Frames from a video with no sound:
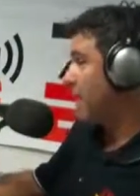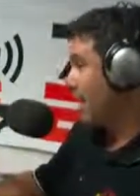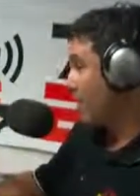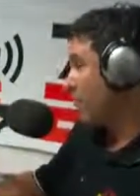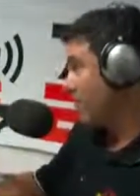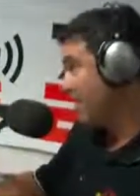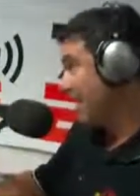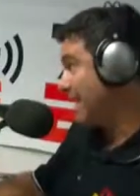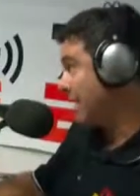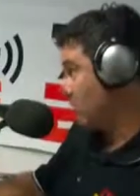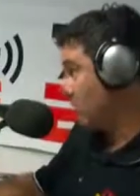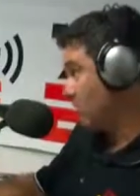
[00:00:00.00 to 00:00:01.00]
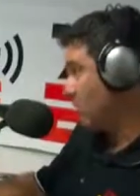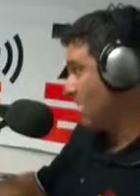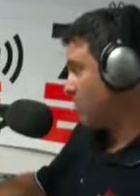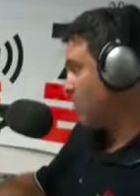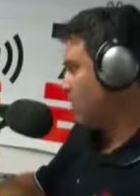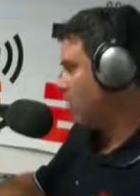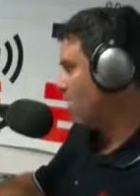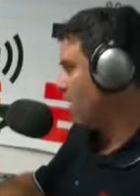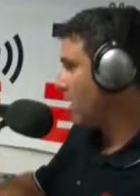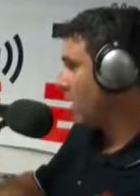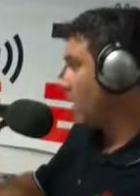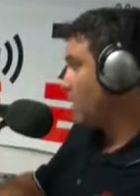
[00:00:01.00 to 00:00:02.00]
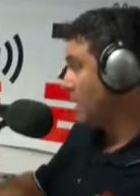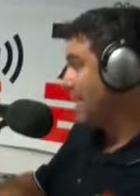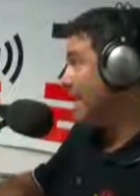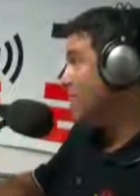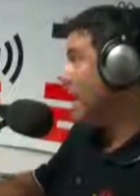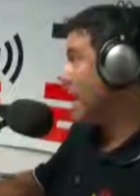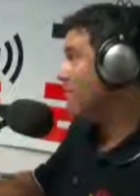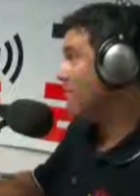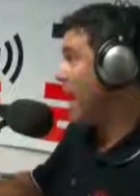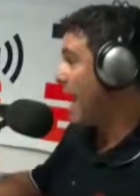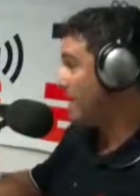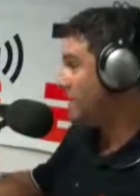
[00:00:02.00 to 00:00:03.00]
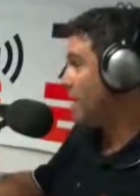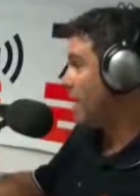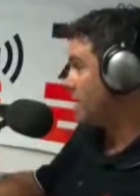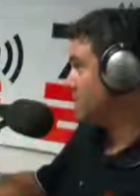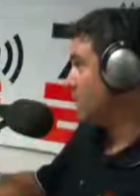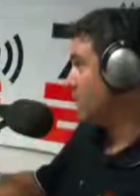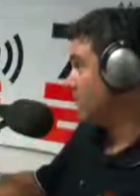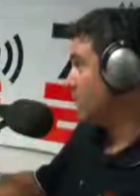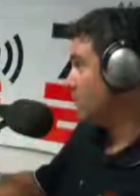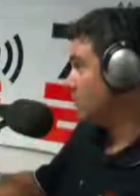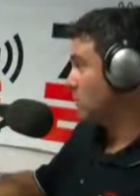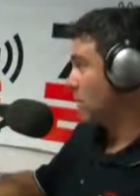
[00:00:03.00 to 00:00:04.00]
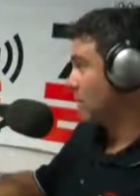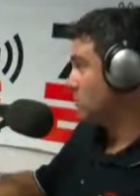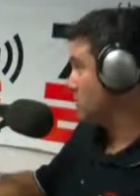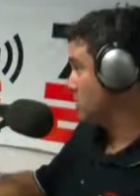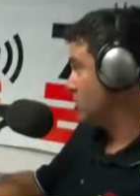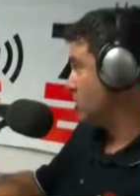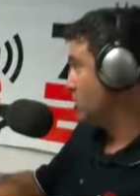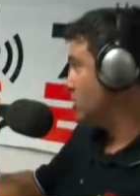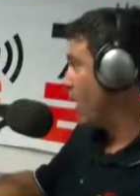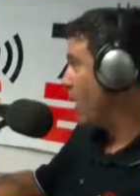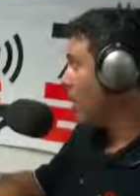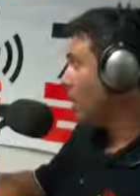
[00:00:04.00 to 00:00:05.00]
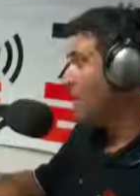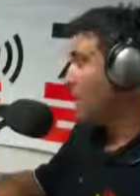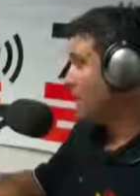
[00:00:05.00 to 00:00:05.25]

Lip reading: I don't think, you can correct me if I'm wrong, but he may have had some influence on the decision as well.